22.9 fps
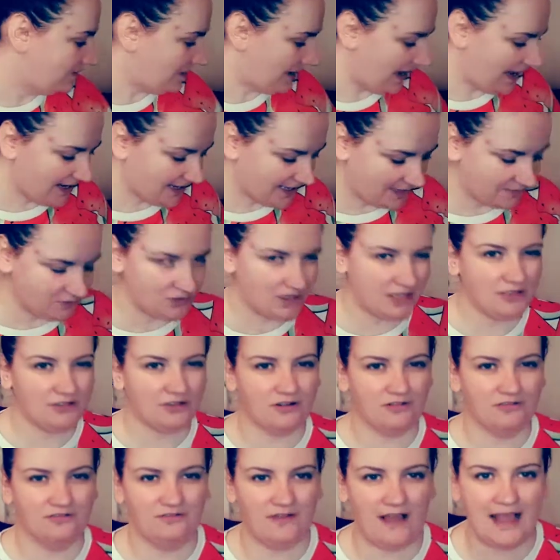bag. I'm trying to
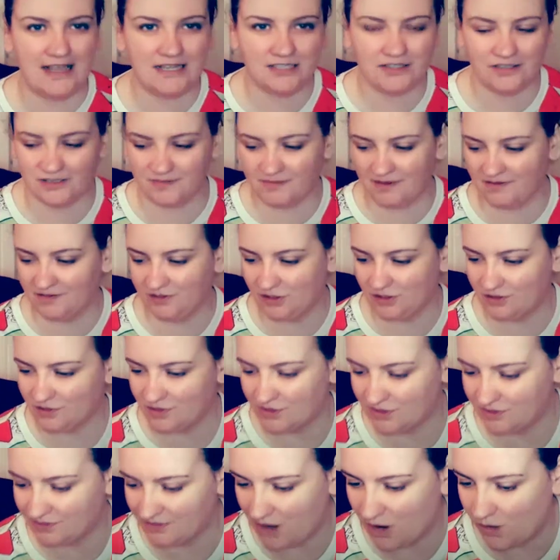go fast because my
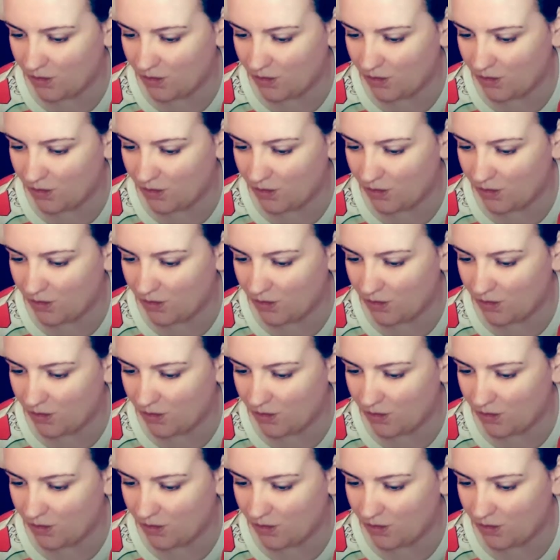videos